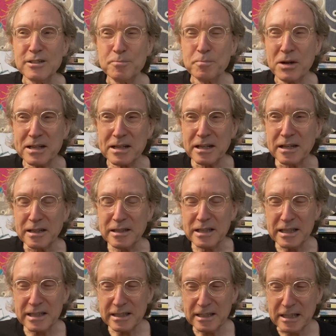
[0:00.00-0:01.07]
But
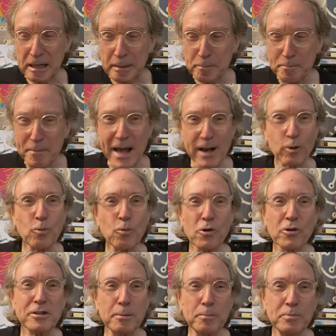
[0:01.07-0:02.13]
the metal
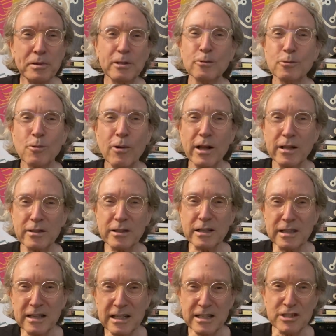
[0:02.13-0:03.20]
work, the build
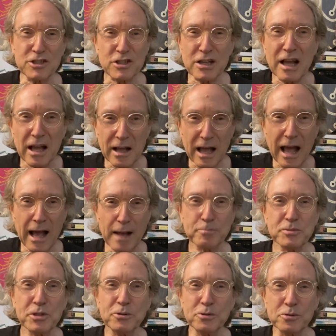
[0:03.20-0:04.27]
quality is
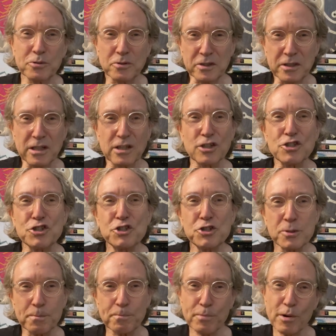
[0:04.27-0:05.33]
absolutely
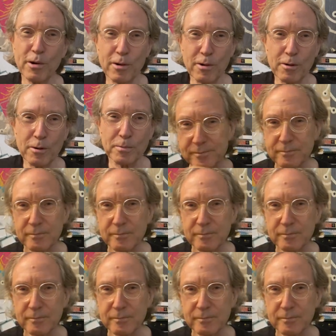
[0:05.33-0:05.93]
superb.